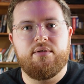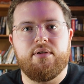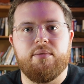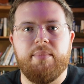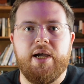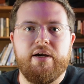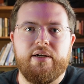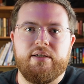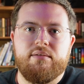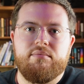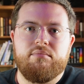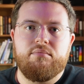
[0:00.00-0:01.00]
you're married.
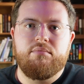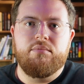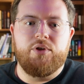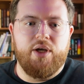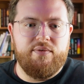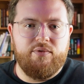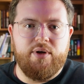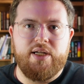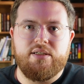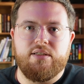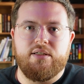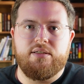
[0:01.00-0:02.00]
You have a
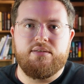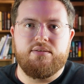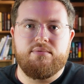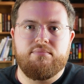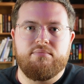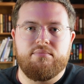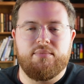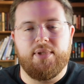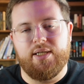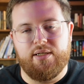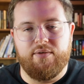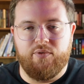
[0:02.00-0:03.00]
right to this.
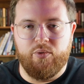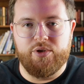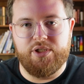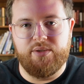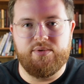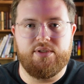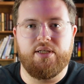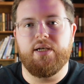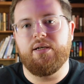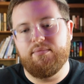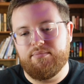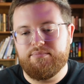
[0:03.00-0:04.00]
And of course she was
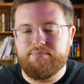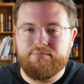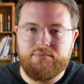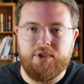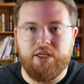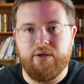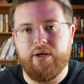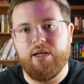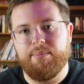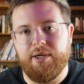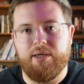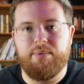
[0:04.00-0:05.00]
like,
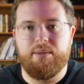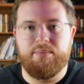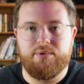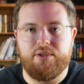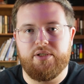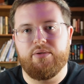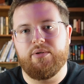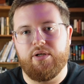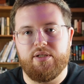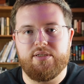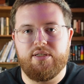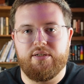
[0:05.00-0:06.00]
unmarried people too and
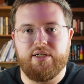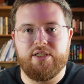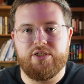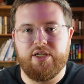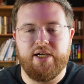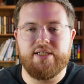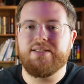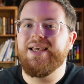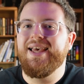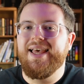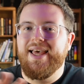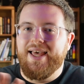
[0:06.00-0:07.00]
all this other nice jazz.
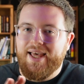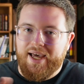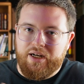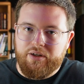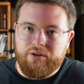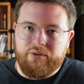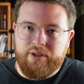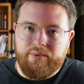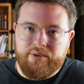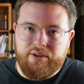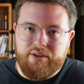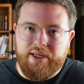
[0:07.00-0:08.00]
I don't agree
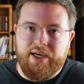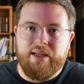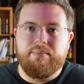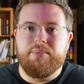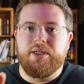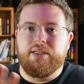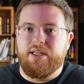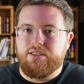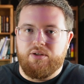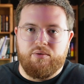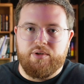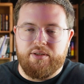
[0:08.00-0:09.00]
with all that, but that's
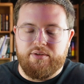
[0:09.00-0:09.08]
a whole nother